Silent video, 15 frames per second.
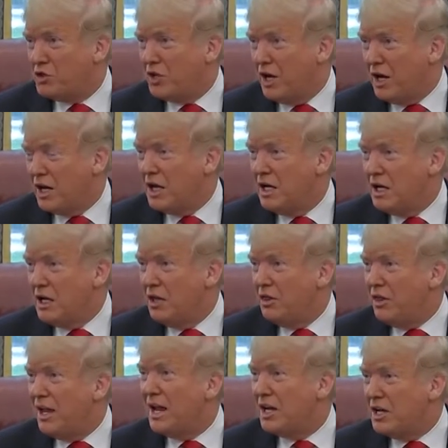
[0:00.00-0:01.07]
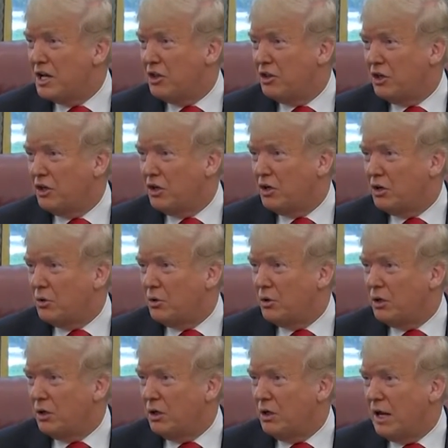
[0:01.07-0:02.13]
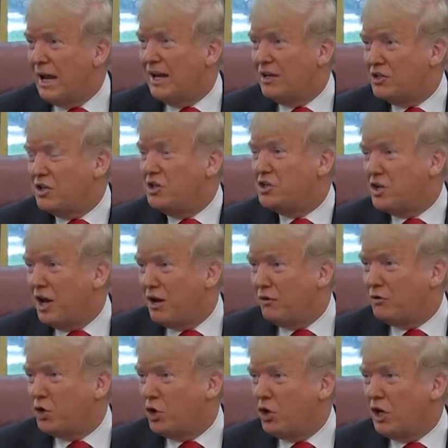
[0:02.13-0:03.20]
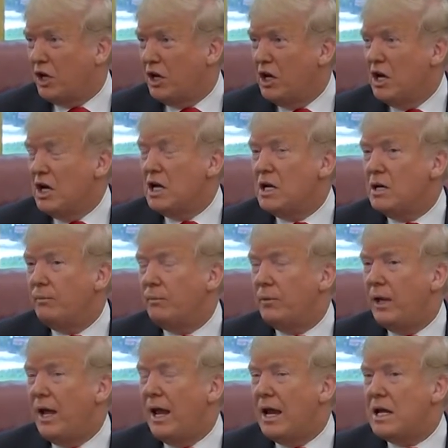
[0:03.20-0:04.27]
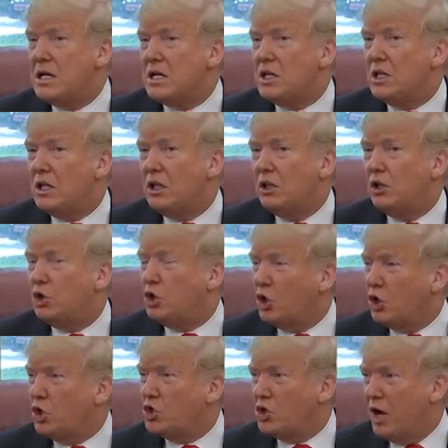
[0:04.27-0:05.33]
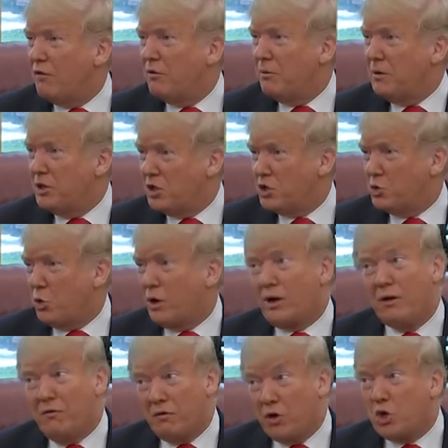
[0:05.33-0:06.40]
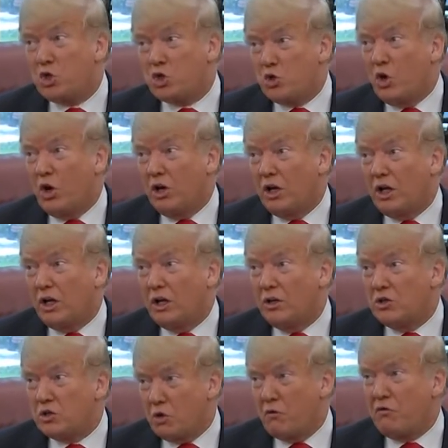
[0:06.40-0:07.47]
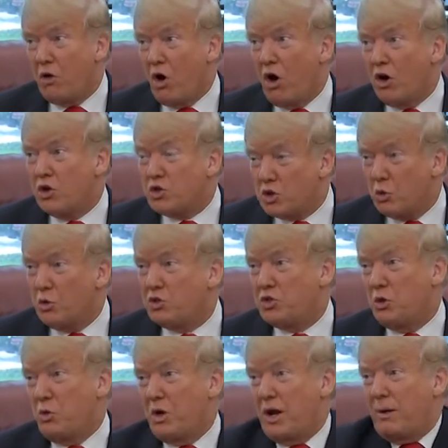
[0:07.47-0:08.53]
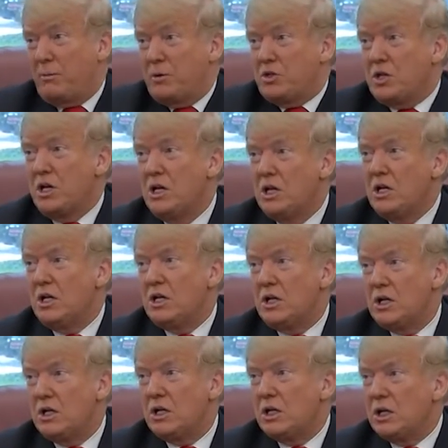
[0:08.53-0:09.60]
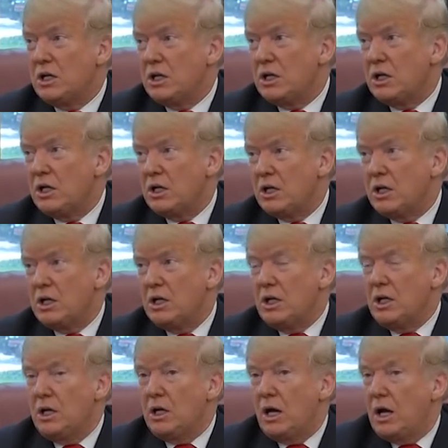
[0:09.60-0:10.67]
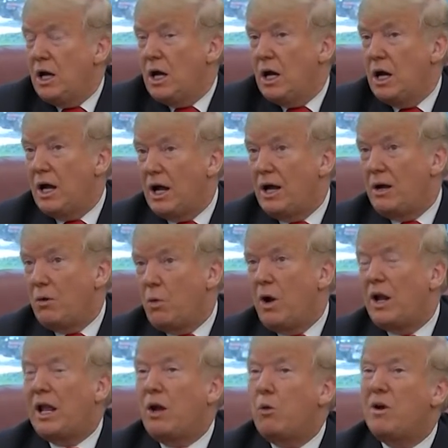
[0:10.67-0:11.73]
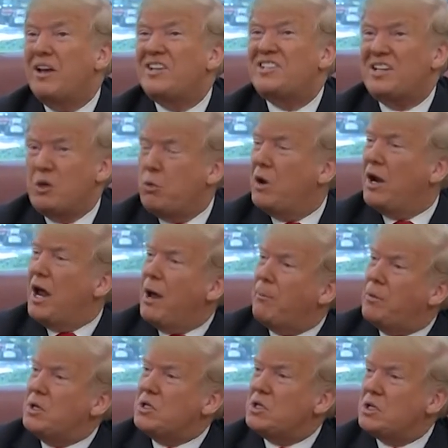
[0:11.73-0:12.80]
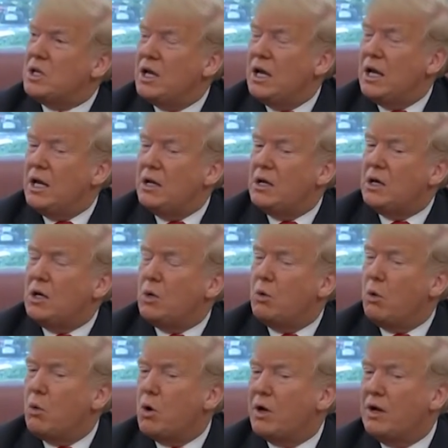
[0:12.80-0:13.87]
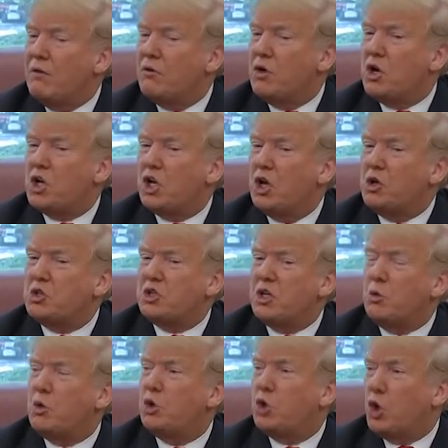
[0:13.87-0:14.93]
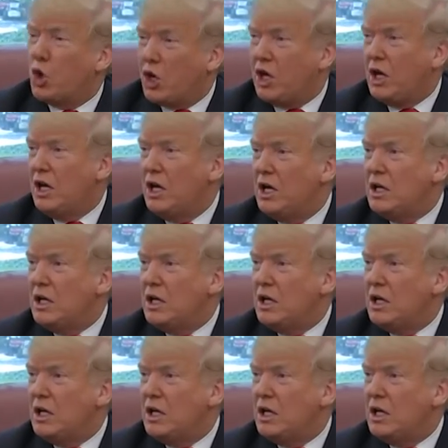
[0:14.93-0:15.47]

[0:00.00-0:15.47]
saying they had nothing to do with it. And it's inside of Turkey. And the Turkish government is working very strongly so far. So we'll see what happens. Sounds like you don't buy their denial. Uh, well, I want to see what happens, and uh, we're working very closely with Turkey,